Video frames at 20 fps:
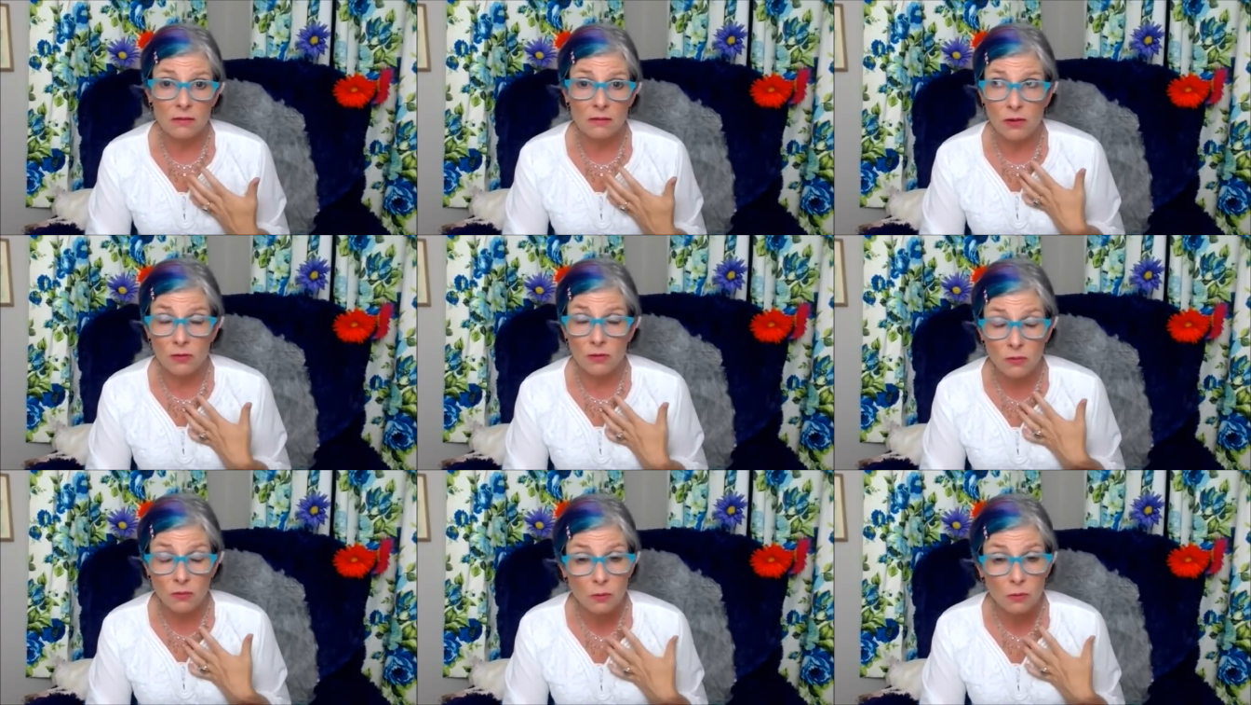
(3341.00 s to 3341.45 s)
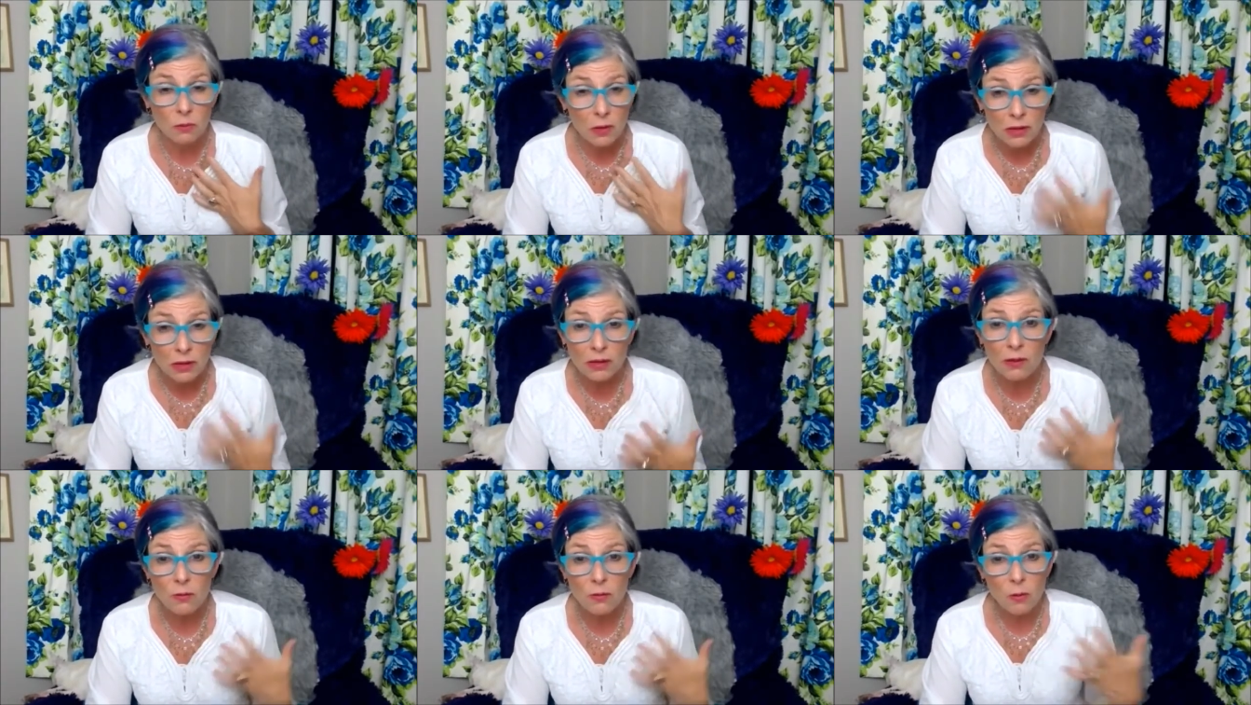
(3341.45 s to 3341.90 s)
you're
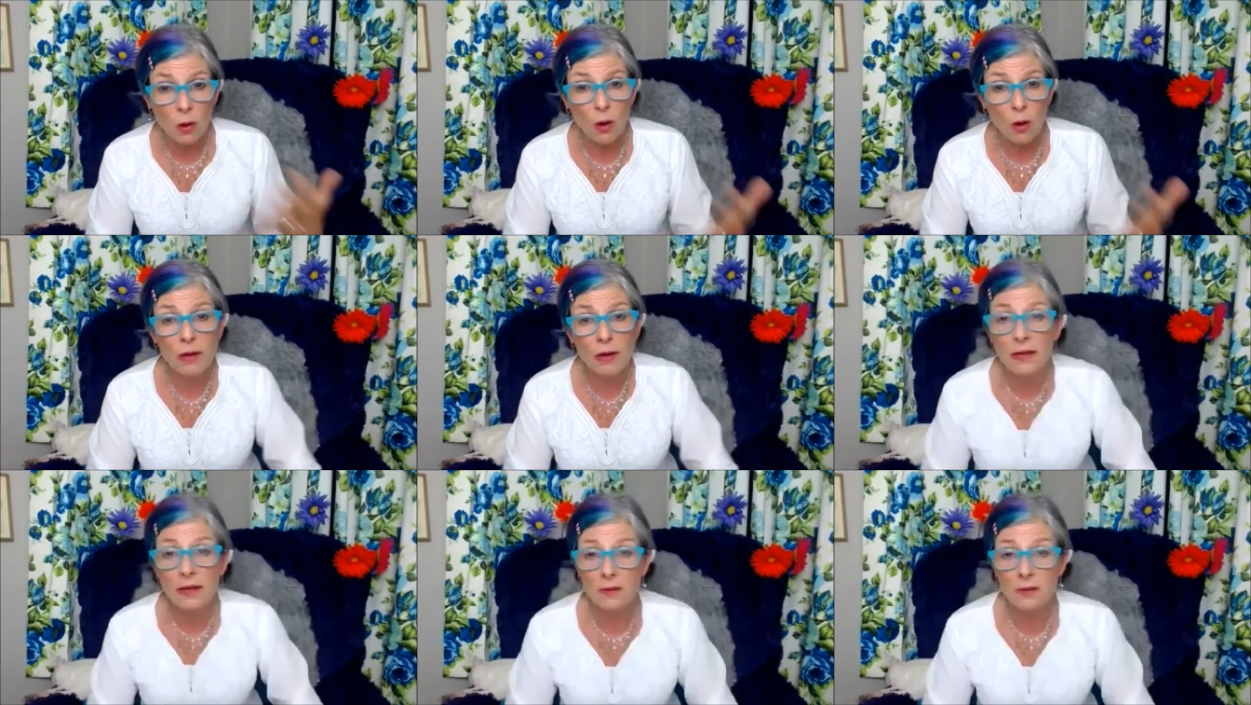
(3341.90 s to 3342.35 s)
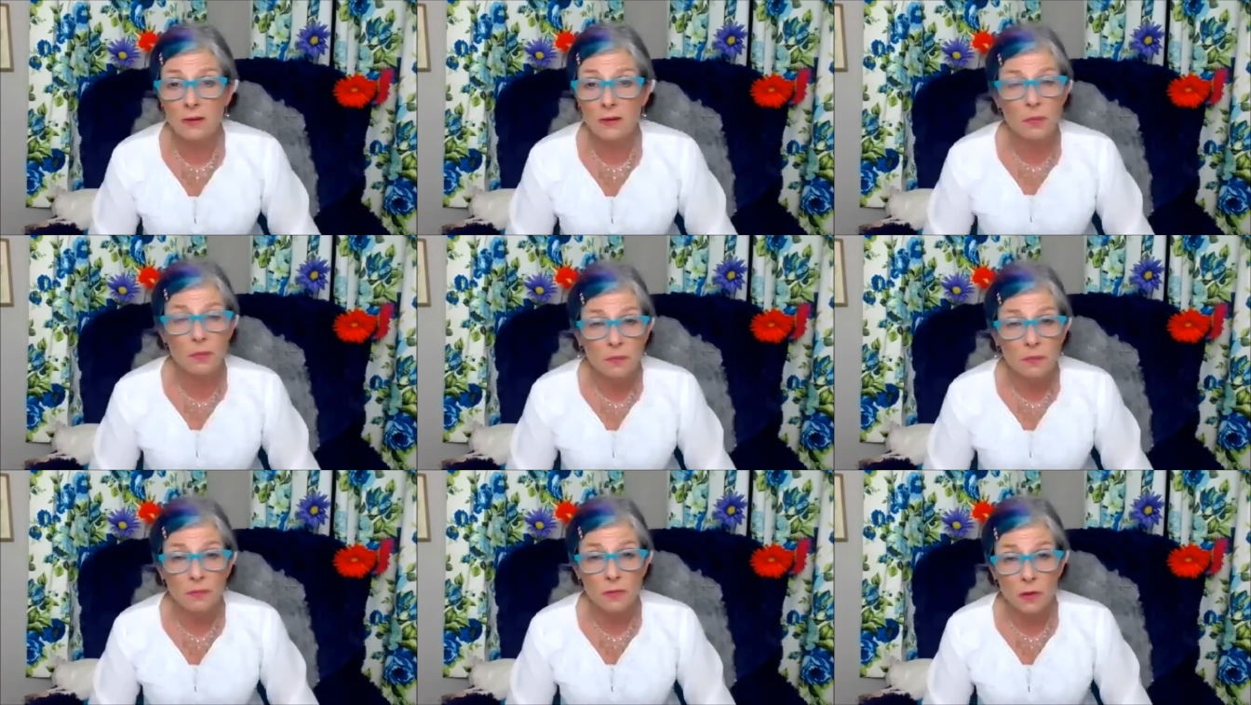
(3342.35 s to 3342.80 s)
really wanting to
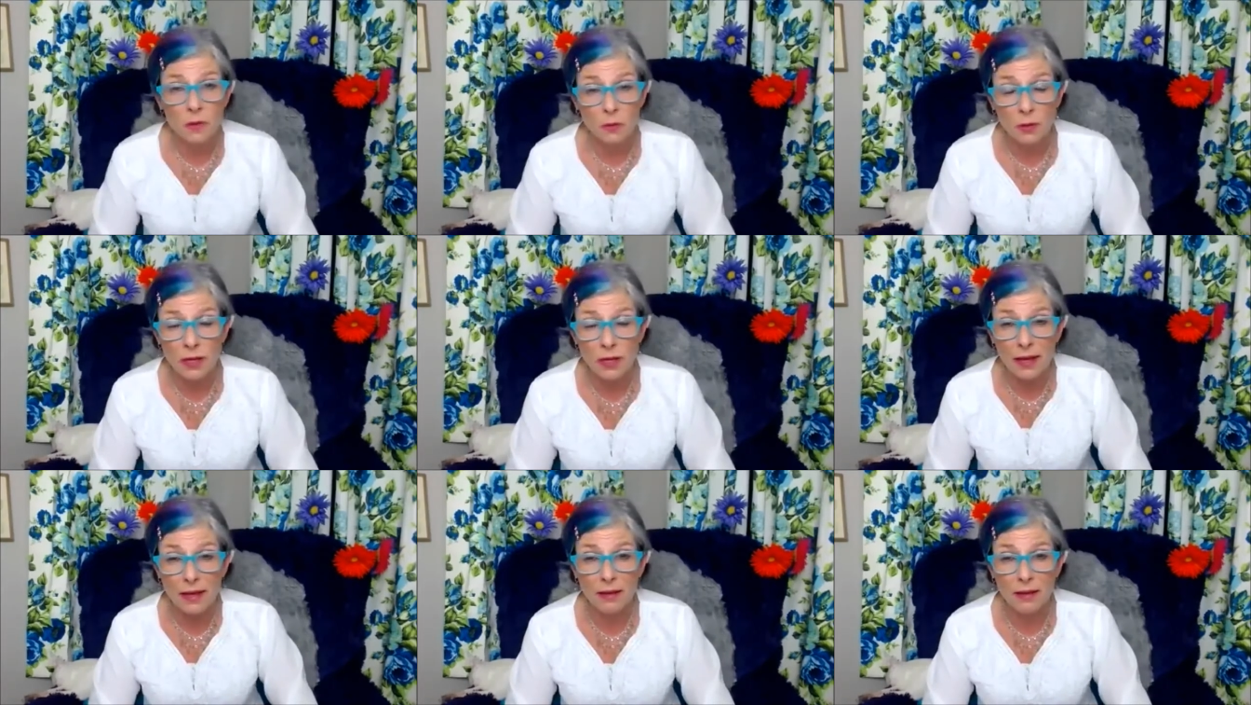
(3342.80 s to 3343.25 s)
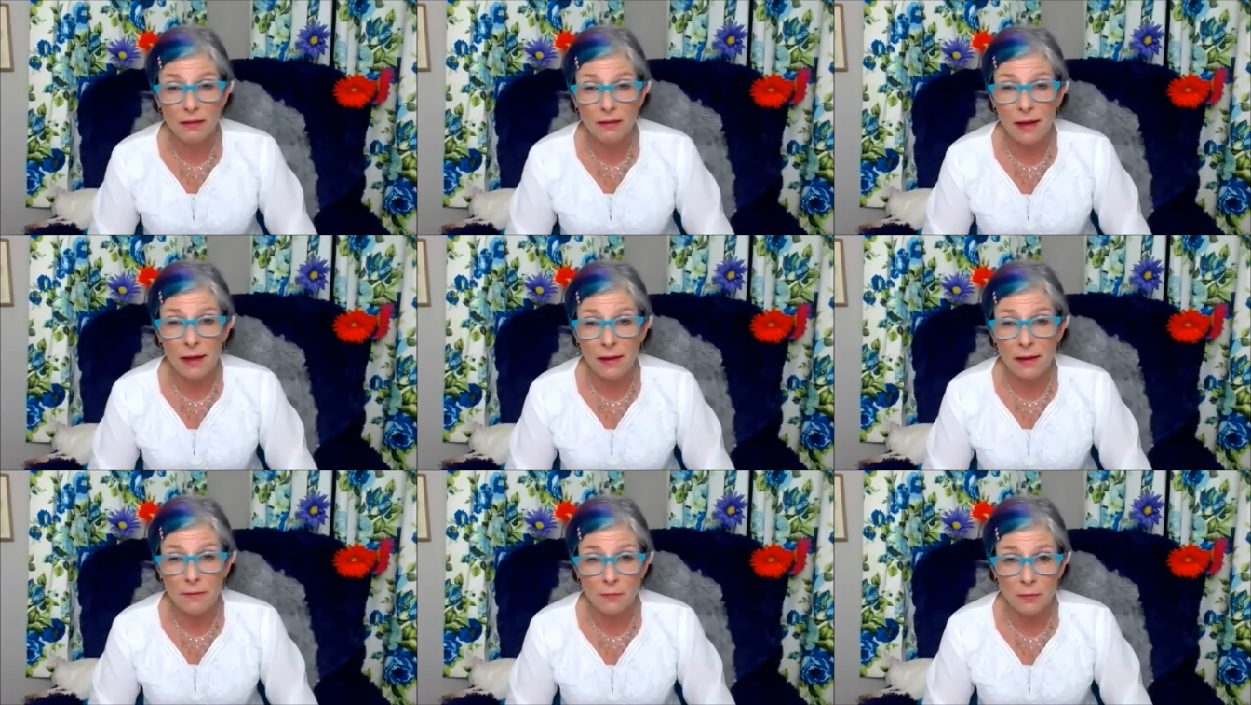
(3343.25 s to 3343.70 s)
create a
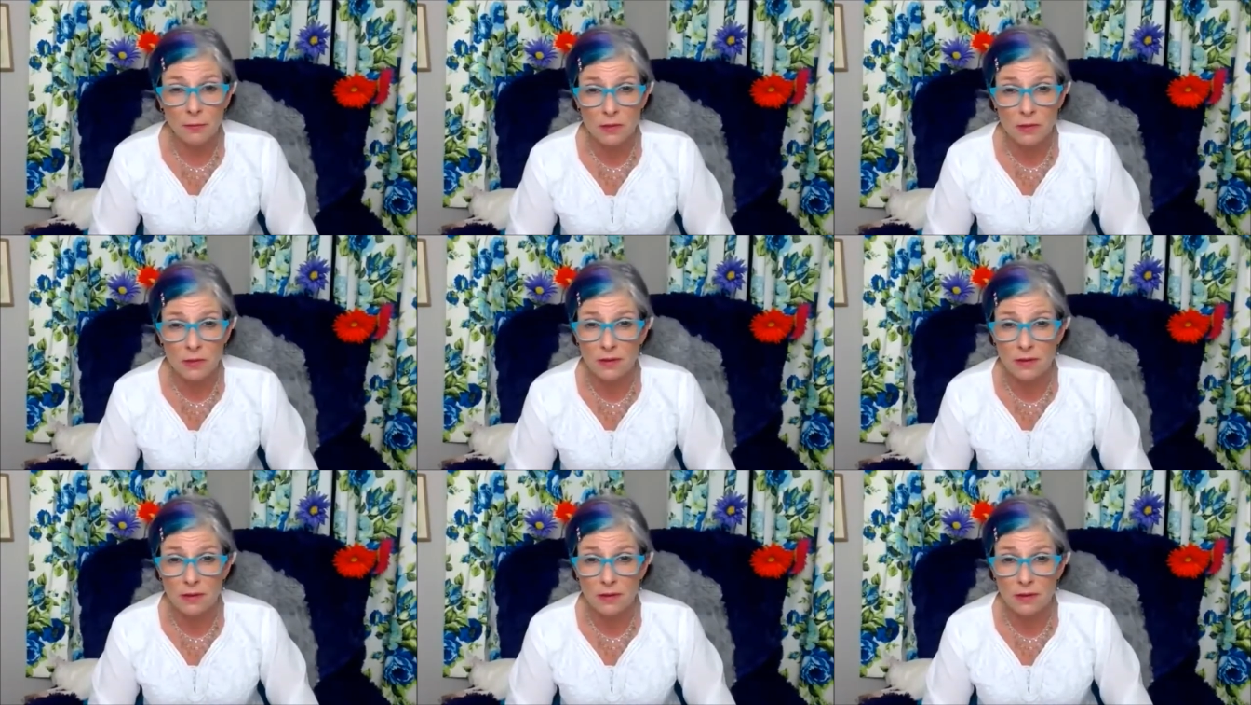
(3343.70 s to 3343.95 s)
life with